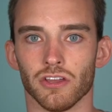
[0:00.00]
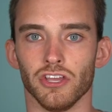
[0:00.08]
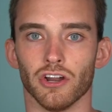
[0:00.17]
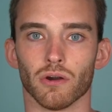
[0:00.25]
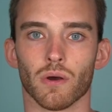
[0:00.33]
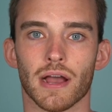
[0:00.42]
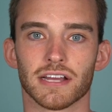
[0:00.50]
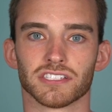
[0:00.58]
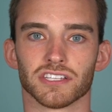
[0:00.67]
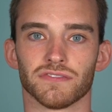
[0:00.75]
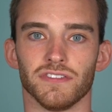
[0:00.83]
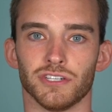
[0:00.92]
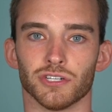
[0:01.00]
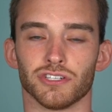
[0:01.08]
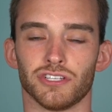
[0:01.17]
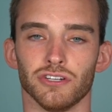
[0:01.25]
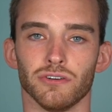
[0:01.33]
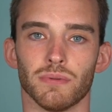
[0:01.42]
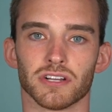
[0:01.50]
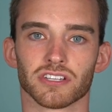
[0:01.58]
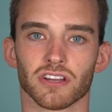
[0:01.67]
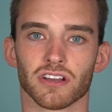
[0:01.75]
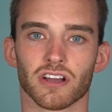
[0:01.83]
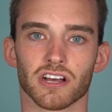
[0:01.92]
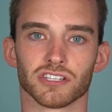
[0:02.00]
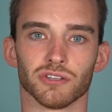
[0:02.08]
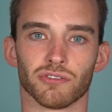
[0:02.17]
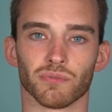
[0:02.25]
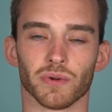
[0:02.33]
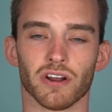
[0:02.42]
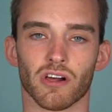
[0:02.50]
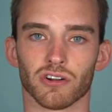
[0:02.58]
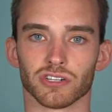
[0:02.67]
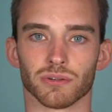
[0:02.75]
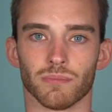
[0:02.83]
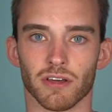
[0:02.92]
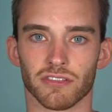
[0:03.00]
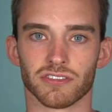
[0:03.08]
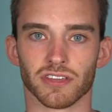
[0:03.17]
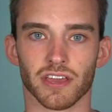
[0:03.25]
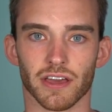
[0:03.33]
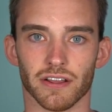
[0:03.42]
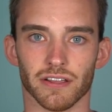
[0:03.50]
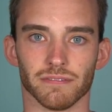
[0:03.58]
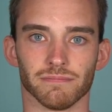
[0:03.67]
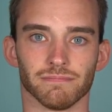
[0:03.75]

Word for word: Eero has this feature too, but it's gonna cost you $3 a month to get it.